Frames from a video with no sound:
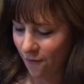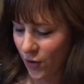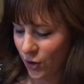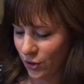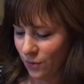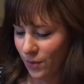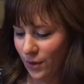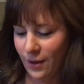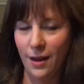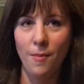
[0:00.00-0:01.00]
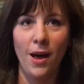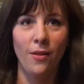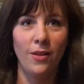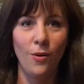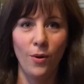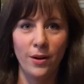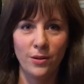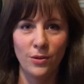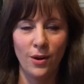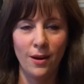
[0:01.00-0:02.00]
First book about the
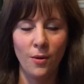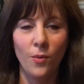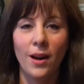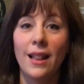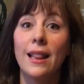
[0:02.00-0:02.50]
orchestra. What I